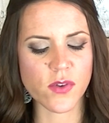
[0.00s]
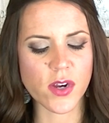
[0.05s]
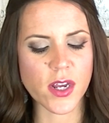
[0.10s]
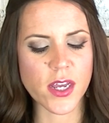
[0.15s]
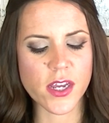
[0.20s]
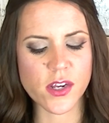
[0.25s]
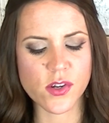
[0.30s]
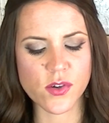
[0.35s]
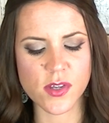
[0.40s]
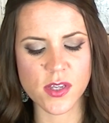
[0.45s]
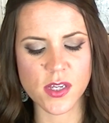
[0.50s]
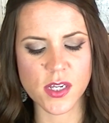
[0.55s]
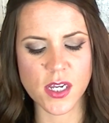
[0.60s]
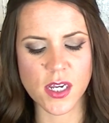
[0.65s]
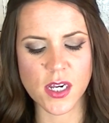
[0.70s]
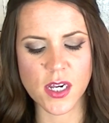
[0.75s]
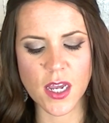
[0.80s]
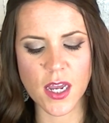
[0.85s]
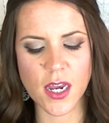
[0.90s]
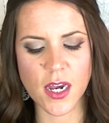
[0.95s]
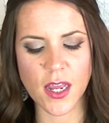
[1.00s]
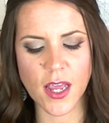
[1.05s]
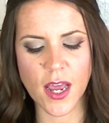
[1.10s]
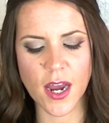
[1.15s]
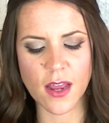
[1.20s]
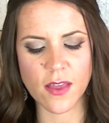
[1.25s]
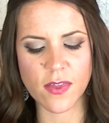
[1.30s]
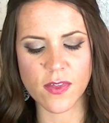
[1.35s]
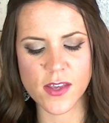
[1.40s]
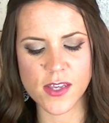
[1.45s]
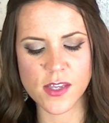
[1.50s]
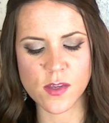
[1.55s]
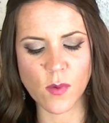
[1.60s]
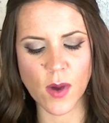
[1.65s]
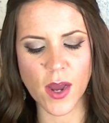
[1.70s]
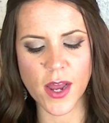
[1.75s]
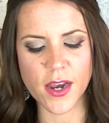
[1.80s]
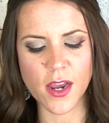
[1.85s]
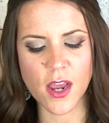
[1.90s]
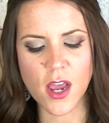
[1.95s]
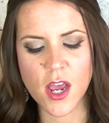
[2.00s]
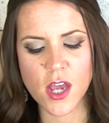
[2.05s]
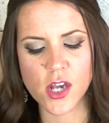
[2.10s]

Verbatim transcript: really interested in getting this one